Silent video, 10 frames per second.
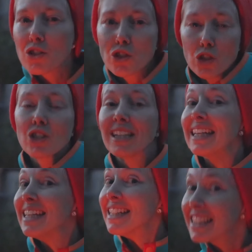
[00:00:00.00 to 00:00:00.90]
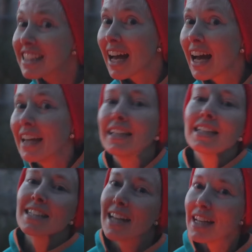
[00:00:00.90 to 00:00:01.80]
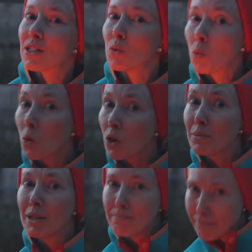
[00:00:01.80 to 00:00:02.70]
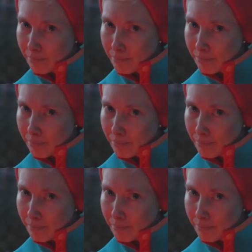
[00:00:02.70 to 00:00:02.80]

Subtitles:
ensures the inside gets nice and warm and